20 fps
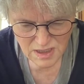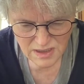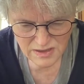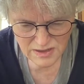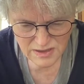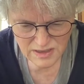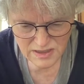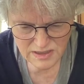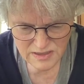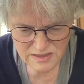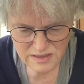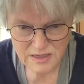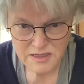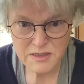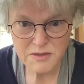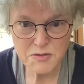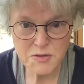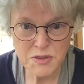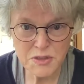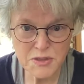that
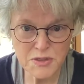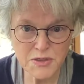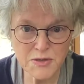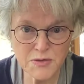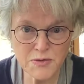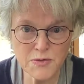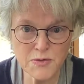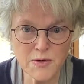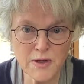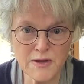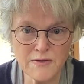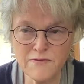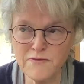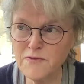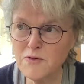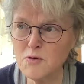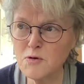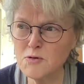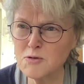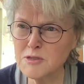continues to
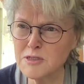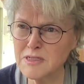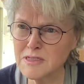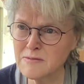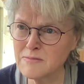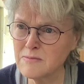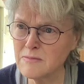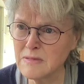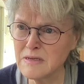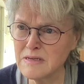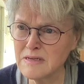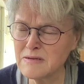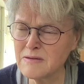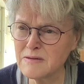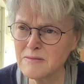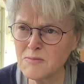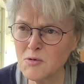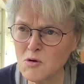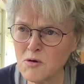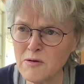unfold
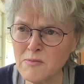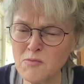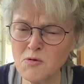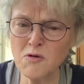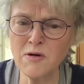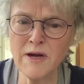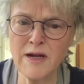more and more